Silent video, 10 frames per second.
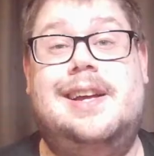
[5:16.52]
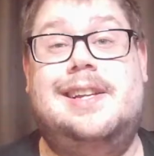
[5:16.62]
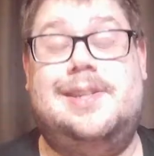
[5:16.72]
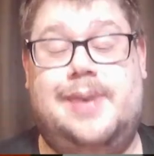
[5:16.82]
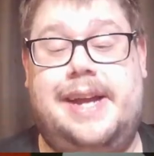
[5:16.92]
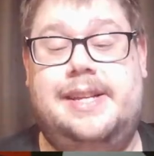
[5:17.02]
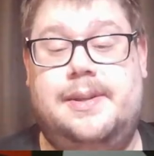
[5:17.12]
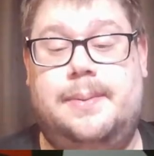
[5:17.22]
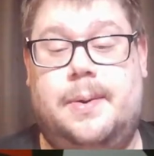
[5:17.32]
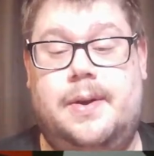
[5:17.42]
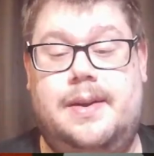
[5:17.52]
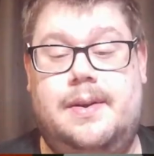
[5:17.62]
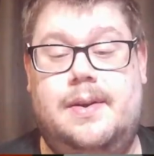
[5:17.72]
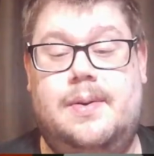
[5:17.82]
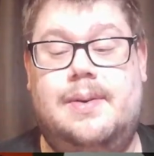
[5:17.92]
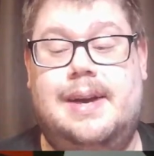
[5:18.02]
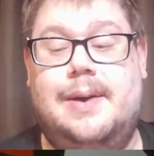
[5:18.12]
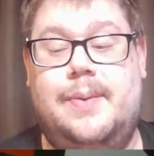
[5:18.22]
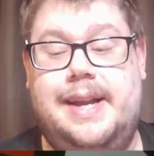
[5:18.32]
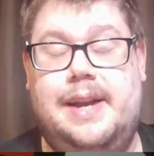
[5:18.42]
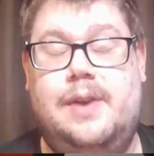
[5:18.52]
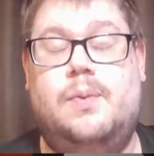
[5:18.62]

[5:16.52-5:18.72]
So we're getting to the point where we need